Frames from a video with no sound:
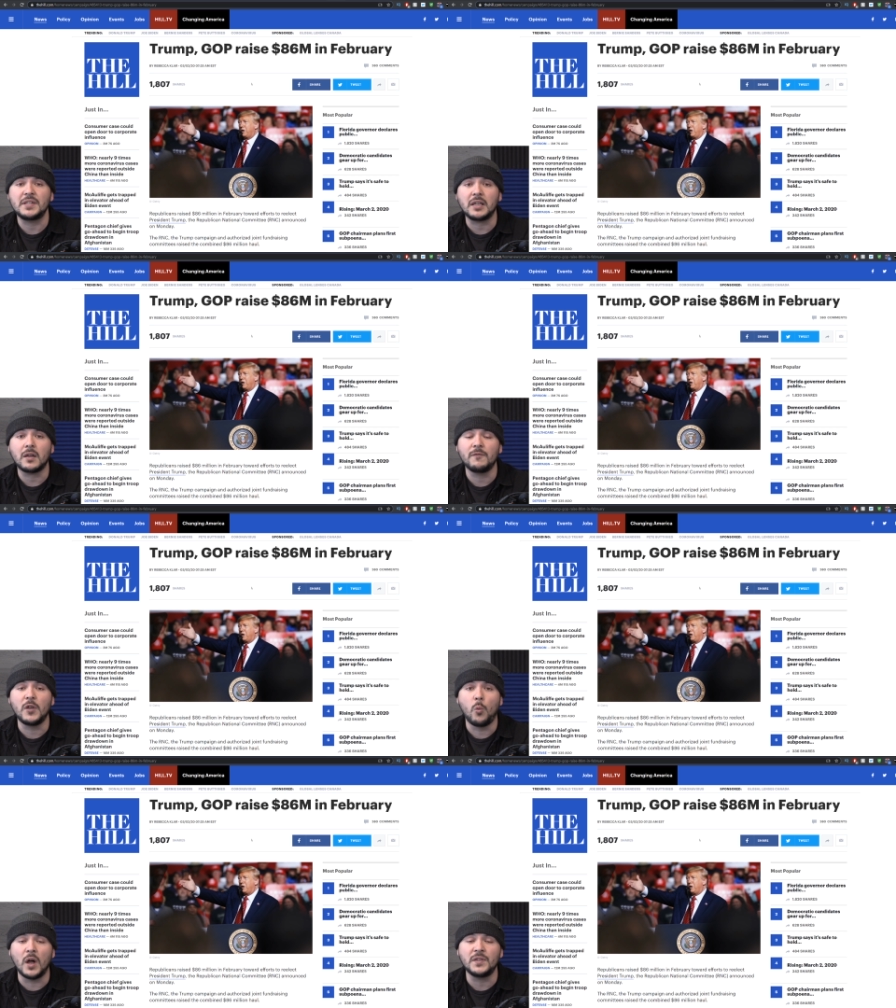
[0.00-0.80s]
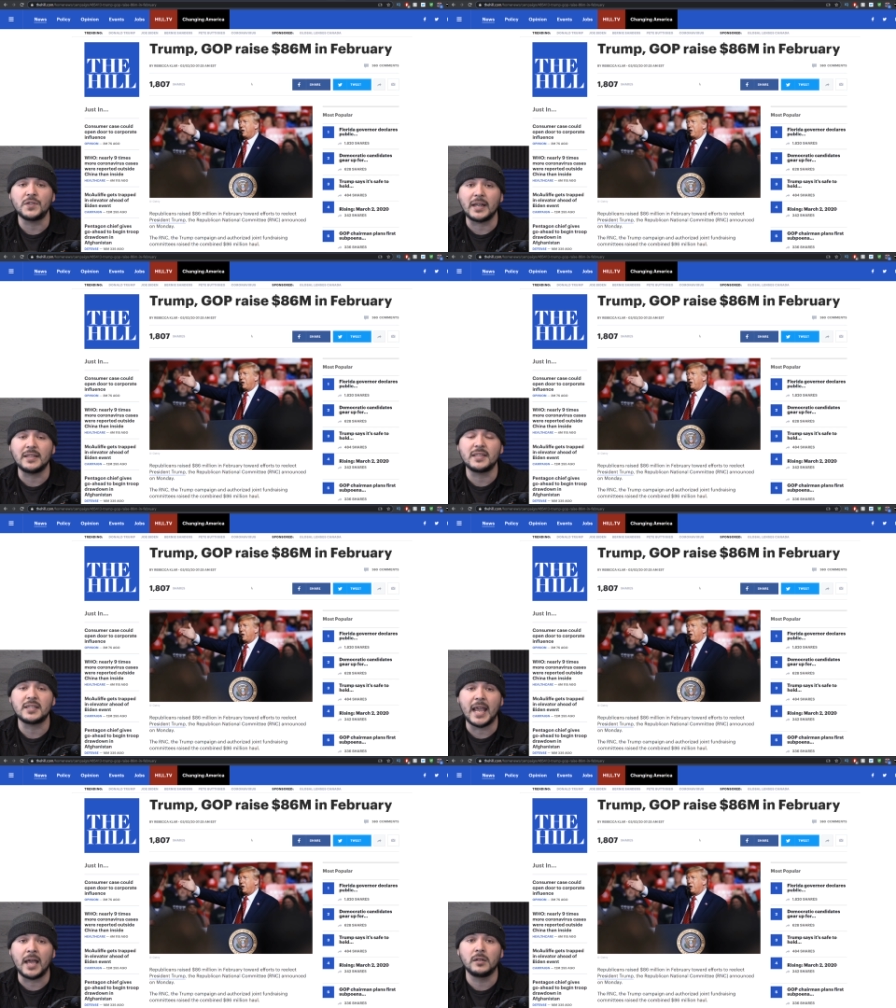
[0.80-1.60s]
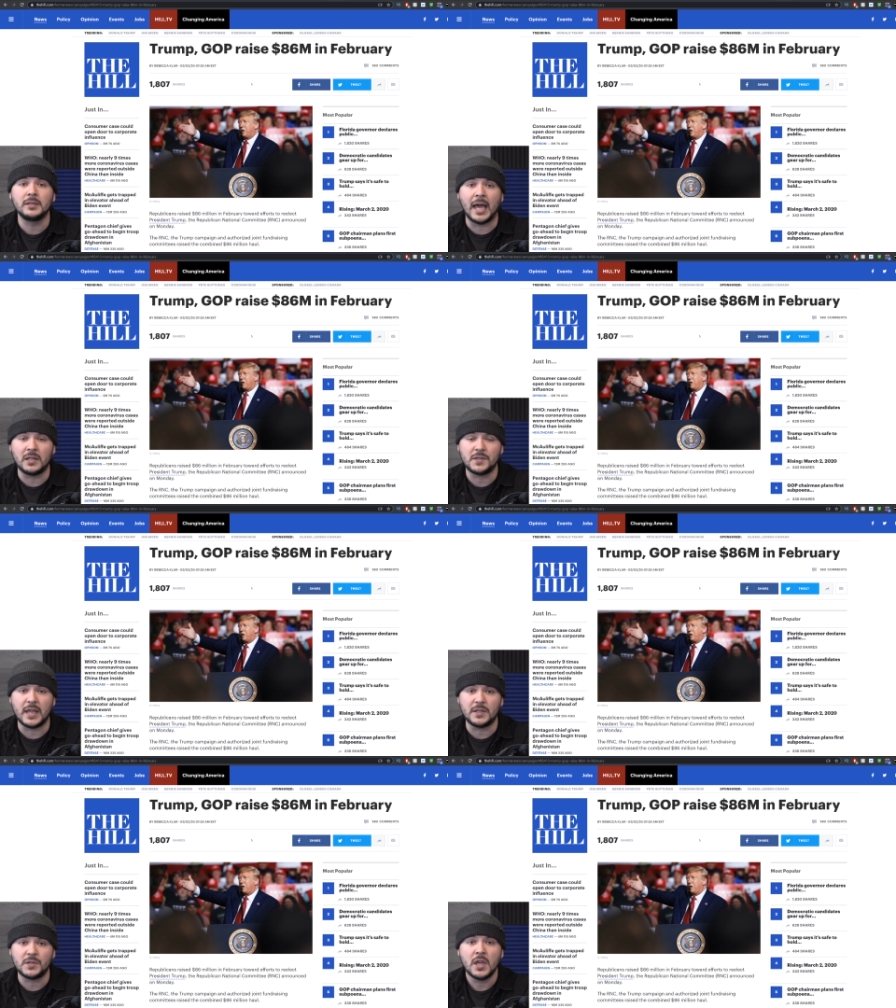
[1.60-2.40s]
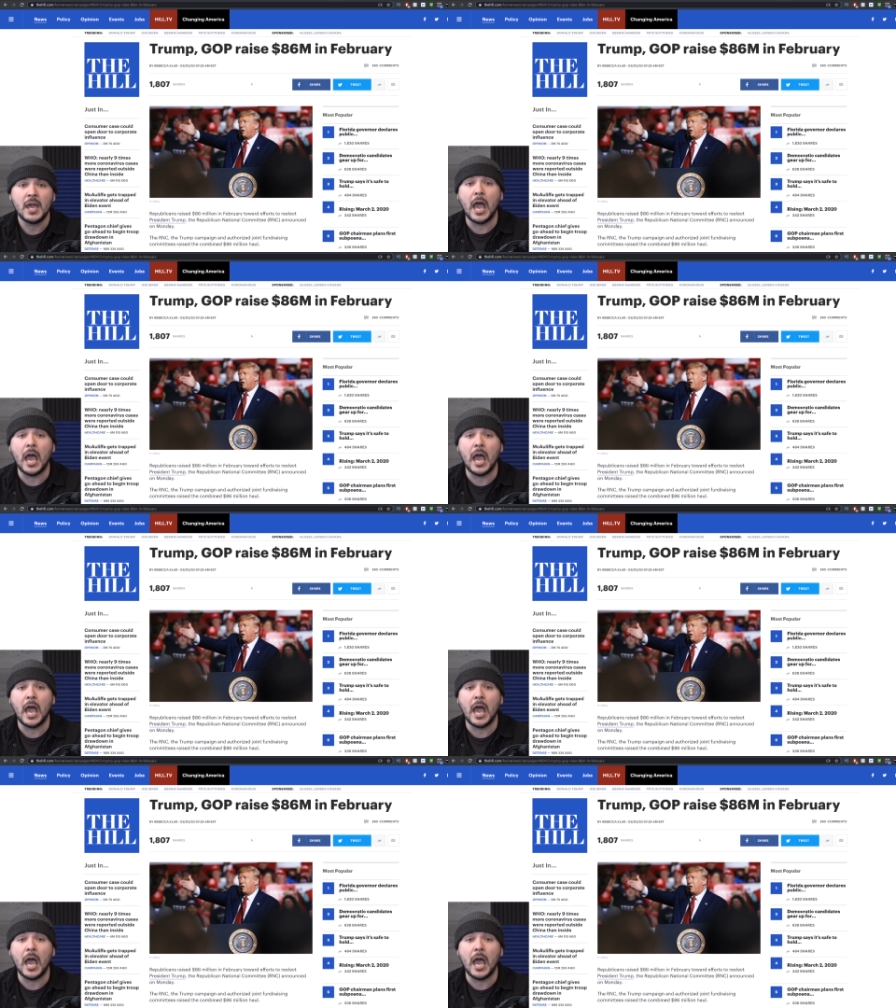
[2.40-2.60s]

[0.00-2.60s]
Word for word: sick of the one sided scandal nonsense,